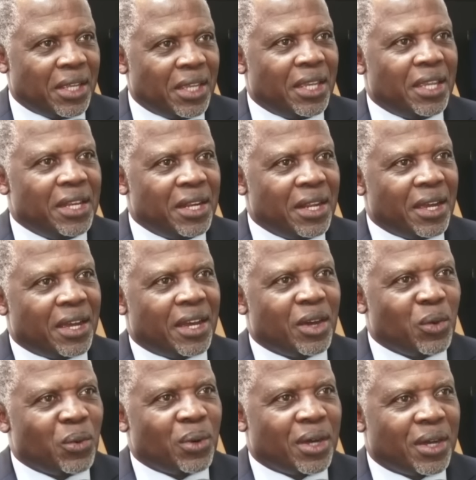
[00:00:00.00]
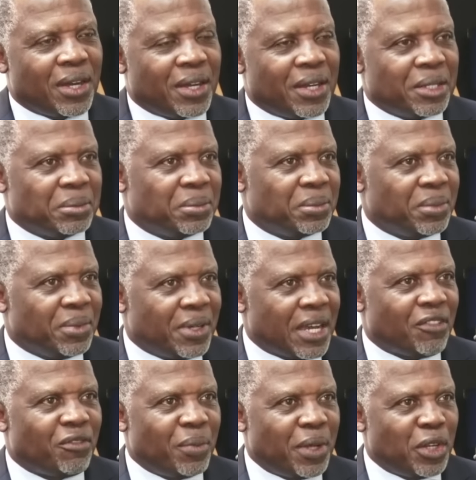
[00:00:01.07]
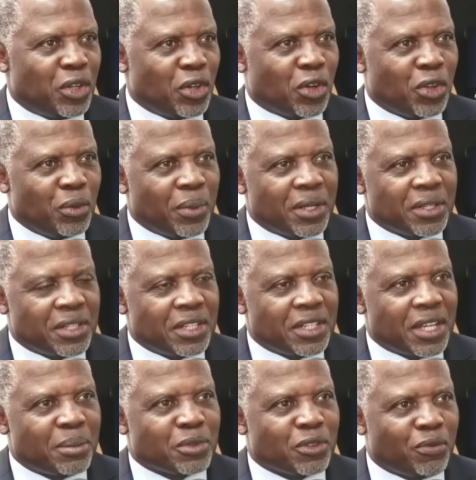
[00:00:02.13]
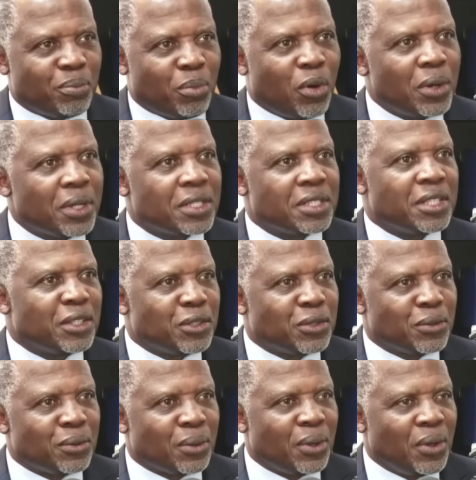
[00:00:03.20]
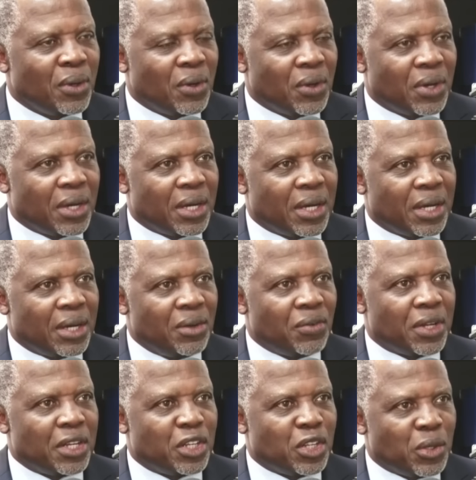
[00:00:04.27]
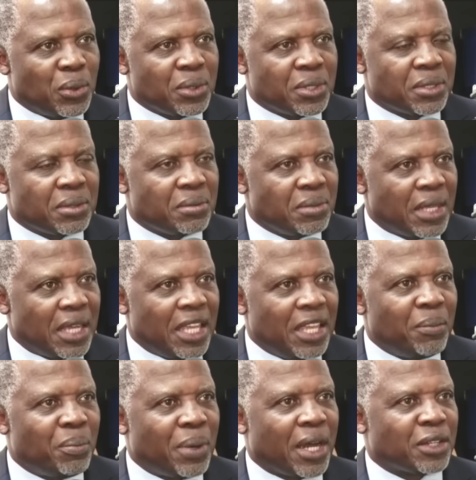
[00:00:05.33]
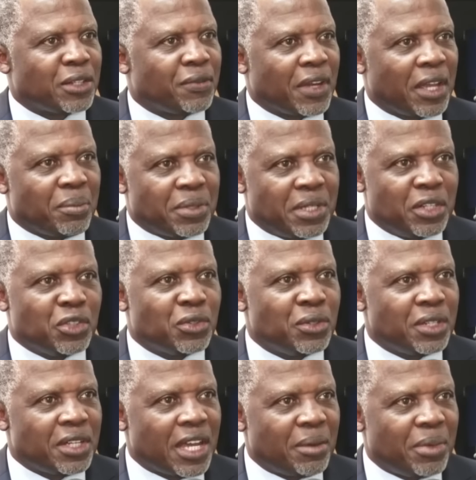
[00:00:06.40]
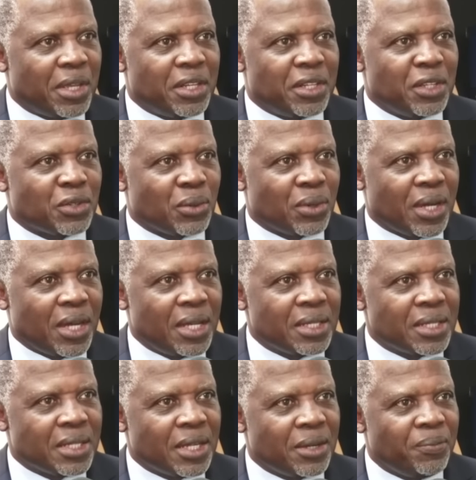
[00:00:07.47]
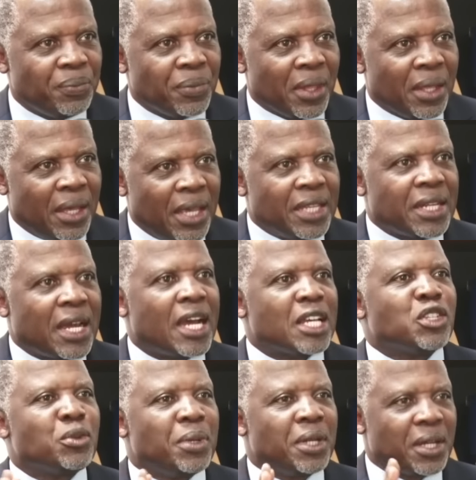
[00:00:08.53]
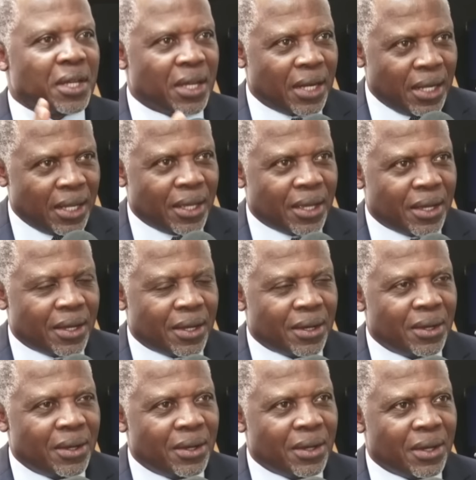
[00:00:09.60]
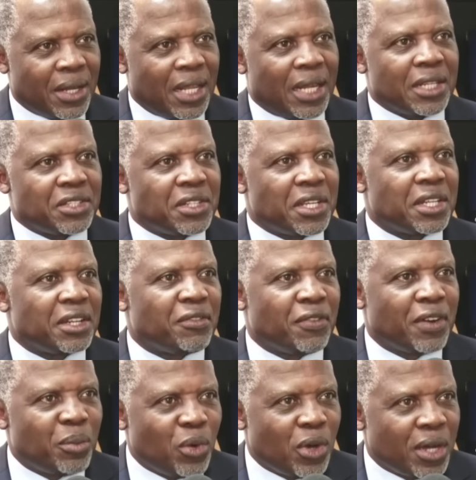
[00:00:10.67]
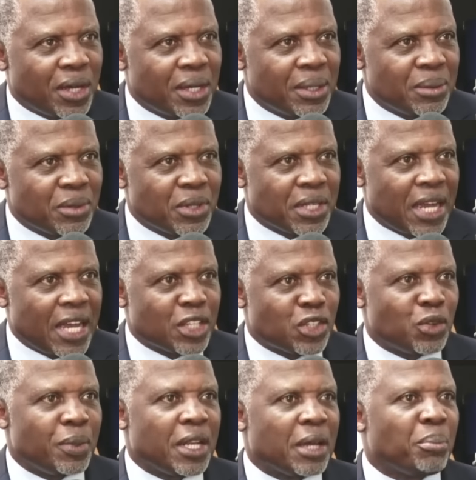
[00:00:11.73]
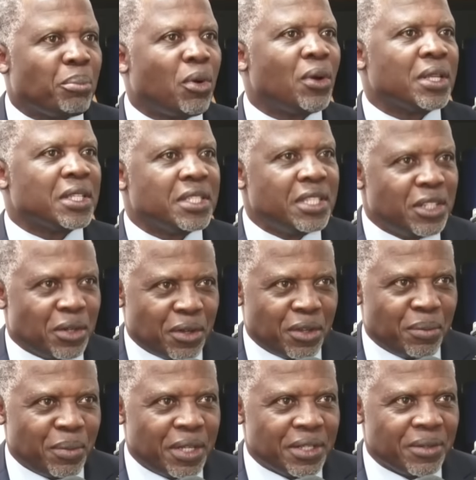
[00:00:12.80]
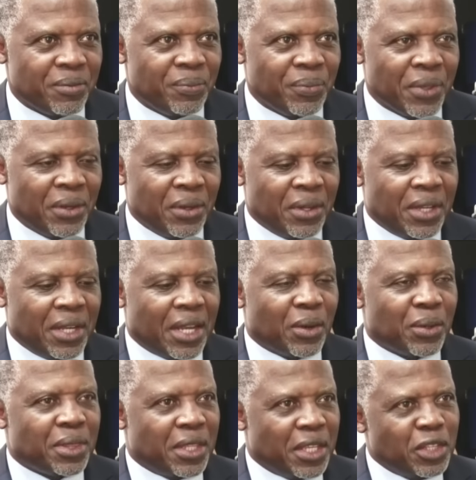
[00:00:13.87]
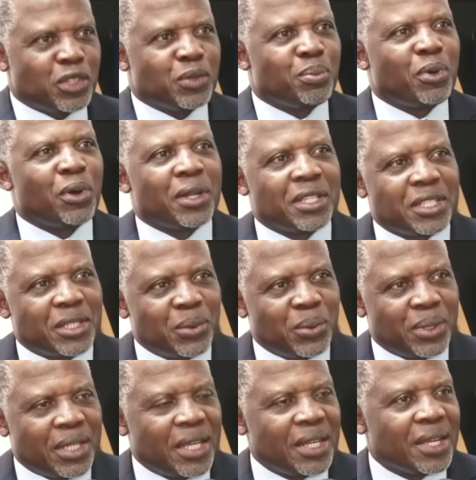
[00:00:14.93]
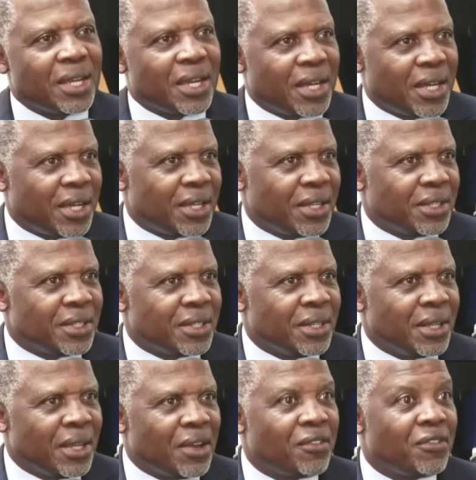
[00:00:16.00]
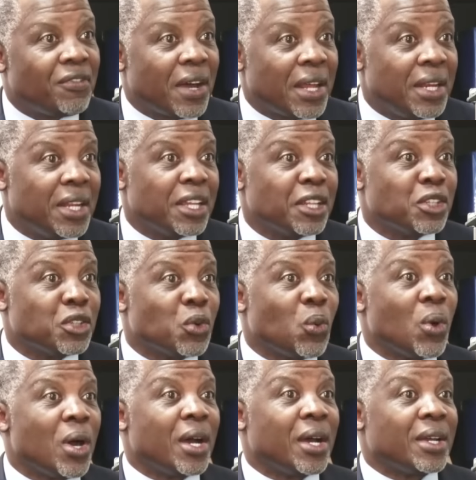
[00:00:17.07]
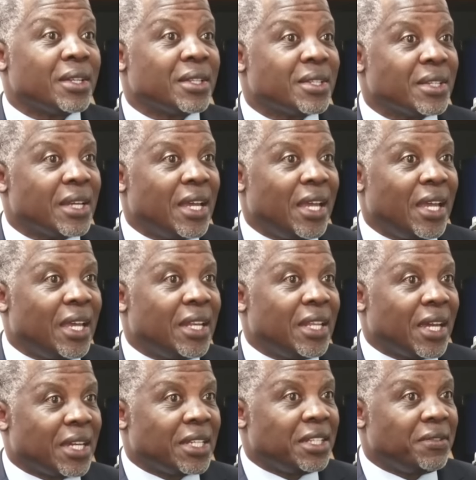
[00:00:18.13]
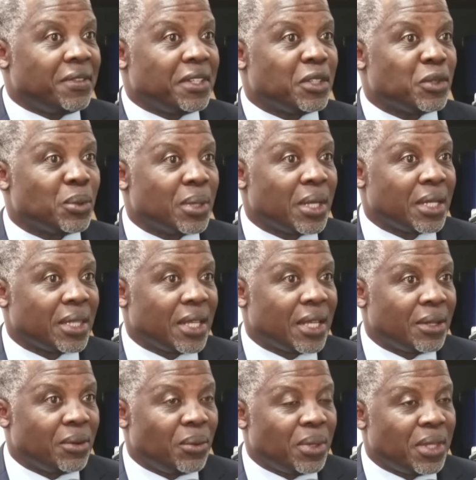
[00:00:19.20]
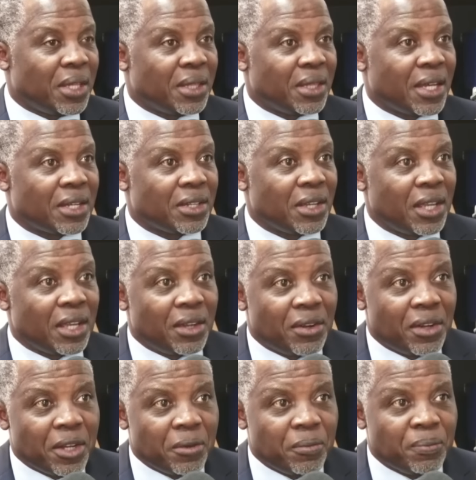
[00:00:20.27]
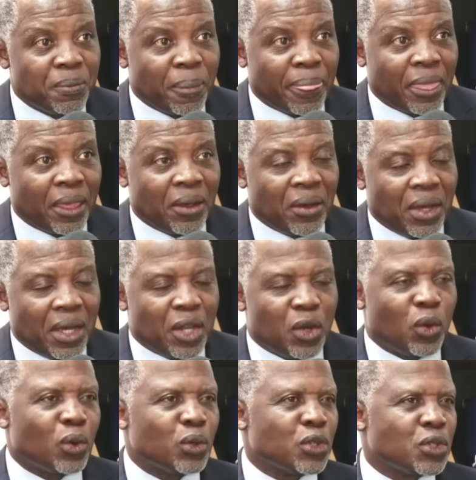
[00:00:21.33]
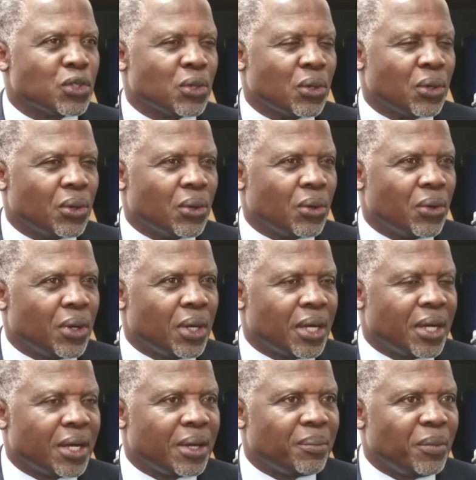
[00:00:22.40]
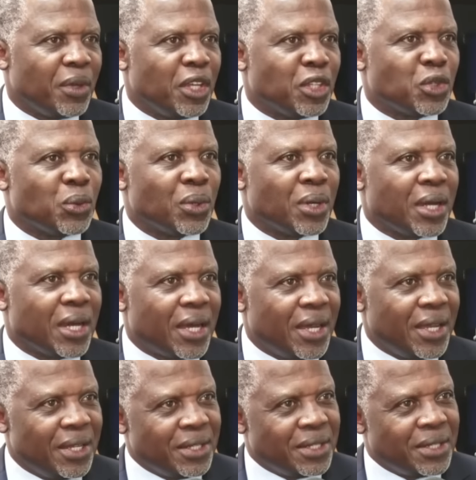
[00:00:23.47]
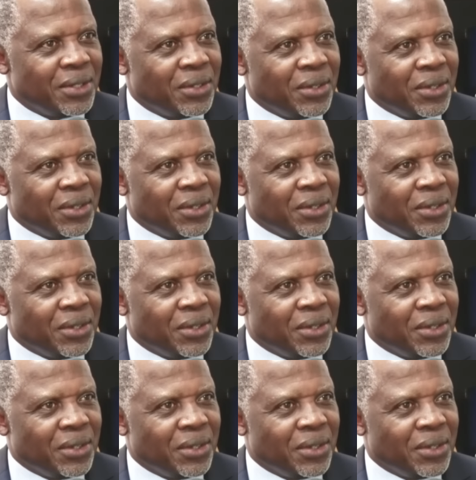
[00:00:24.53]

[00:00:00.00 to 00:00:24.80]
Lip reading: in our government documents, in terms of policy to reduce the impact of hypertension, diabetes, or cancer, it has to be in a clearly stated framework. So it has to be in a policy document. Right. Now, this policy will then guide funding towards any activities within that area. And also, it will guide